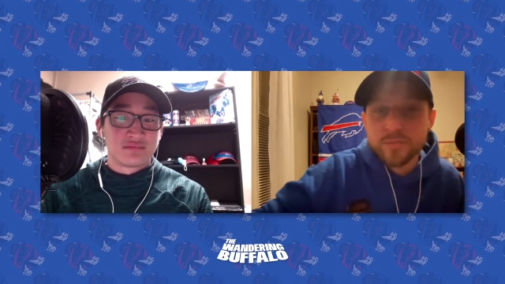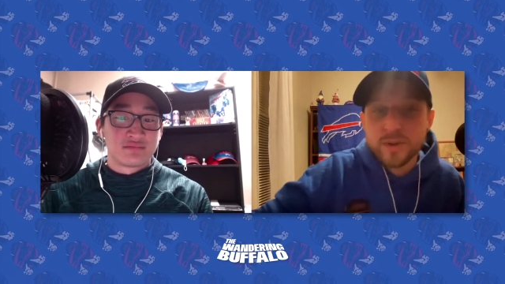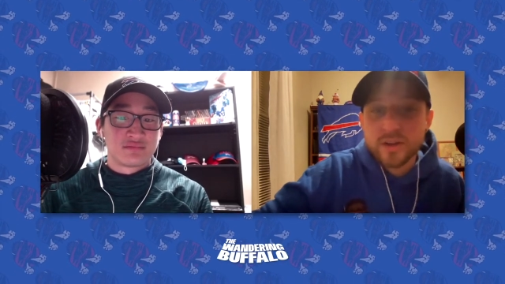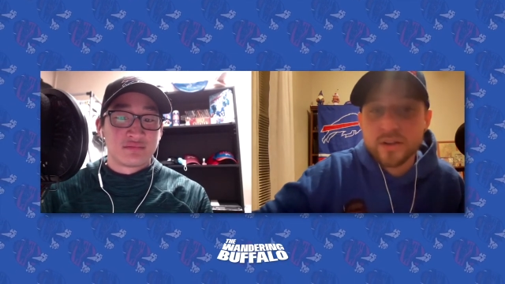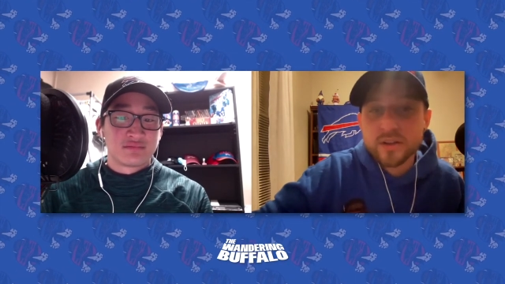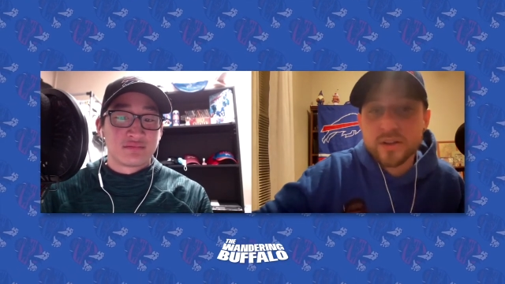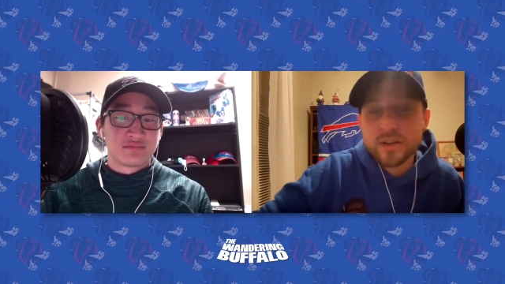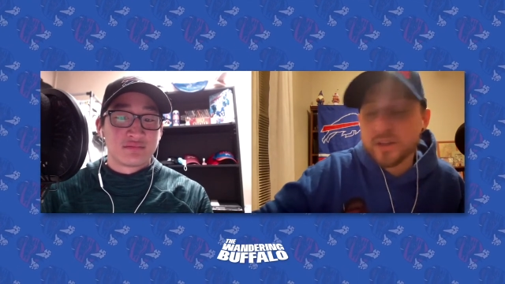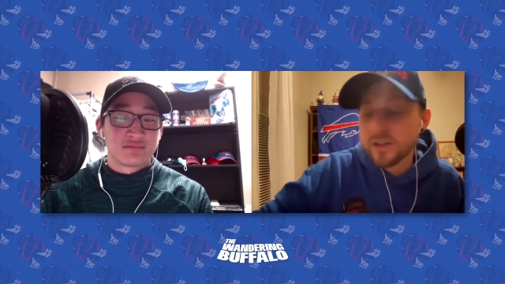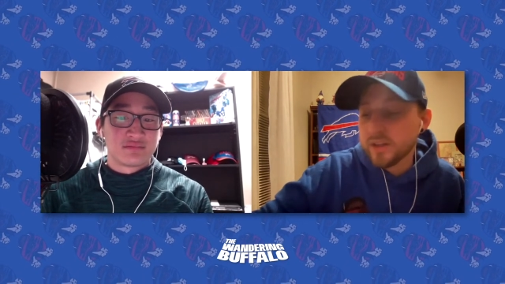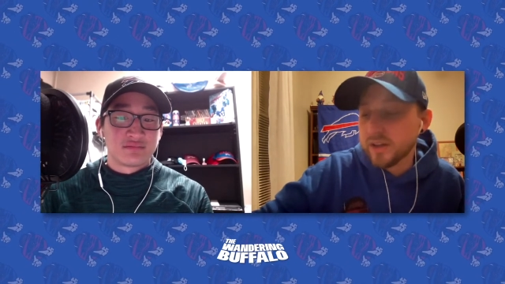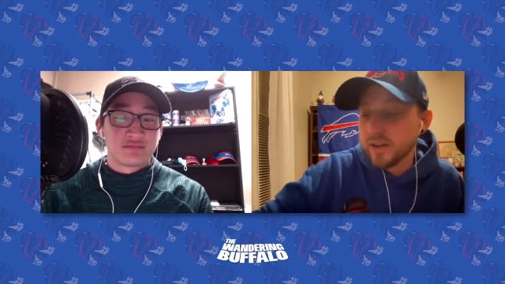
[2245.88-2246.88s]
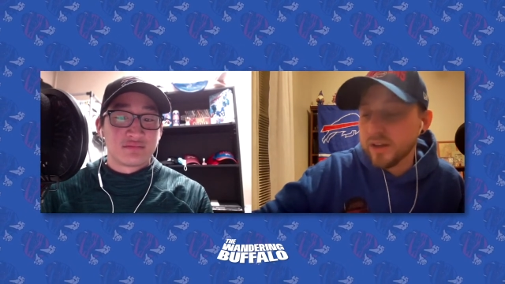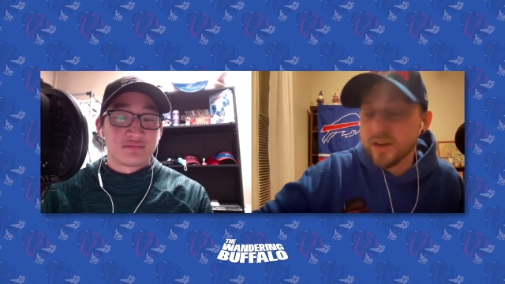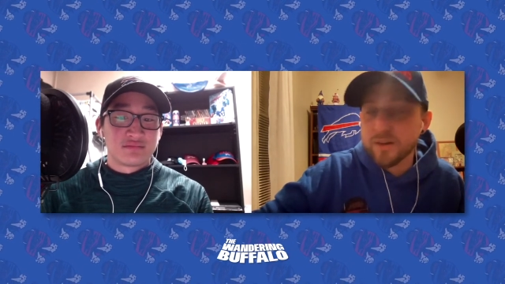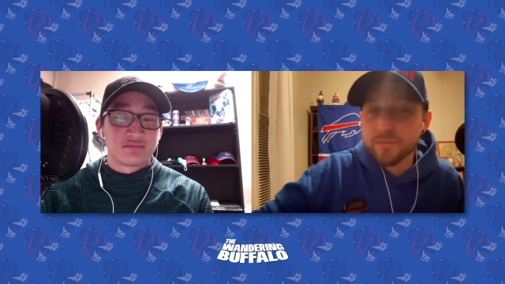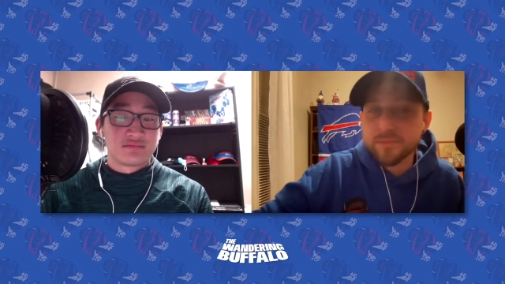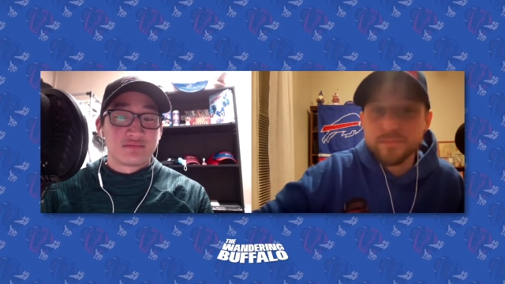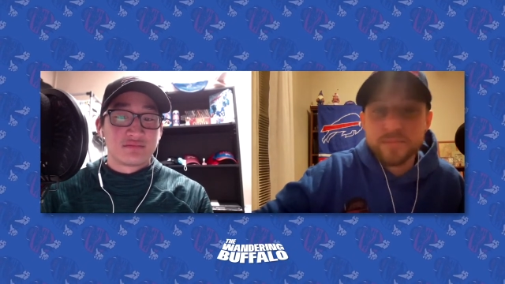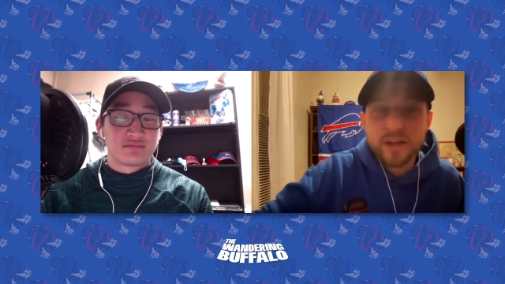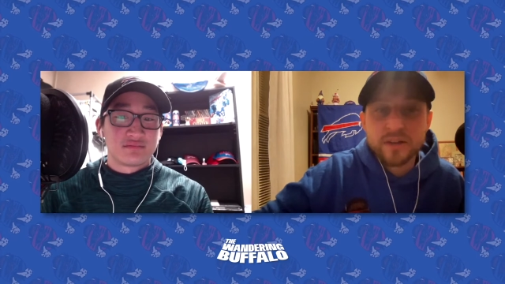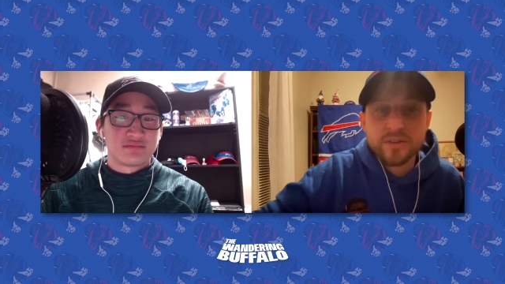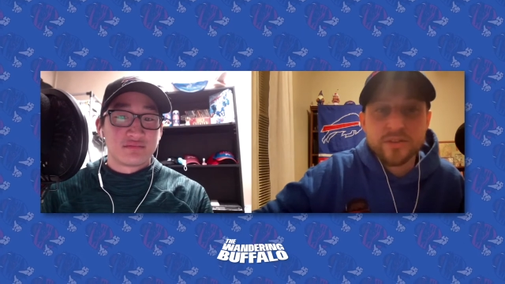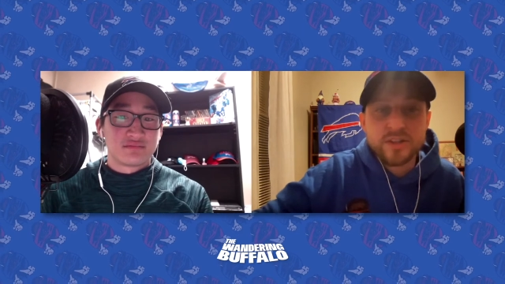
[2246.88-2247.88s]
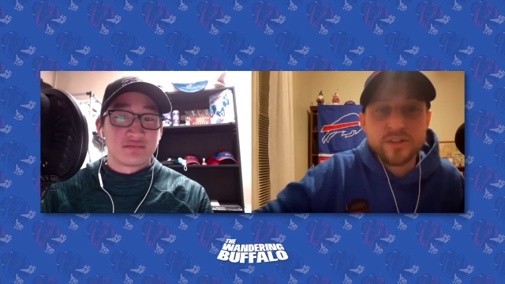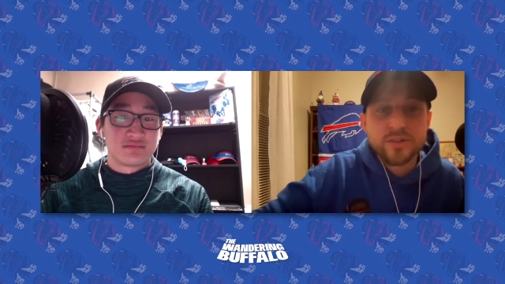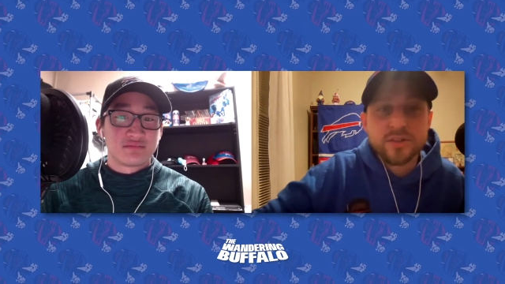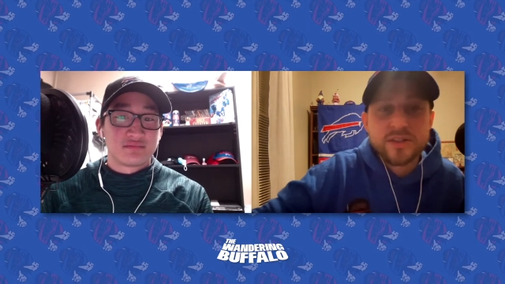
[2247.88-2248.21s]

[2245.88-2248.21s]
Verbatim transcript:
Speaker 1: pick, battled injuries,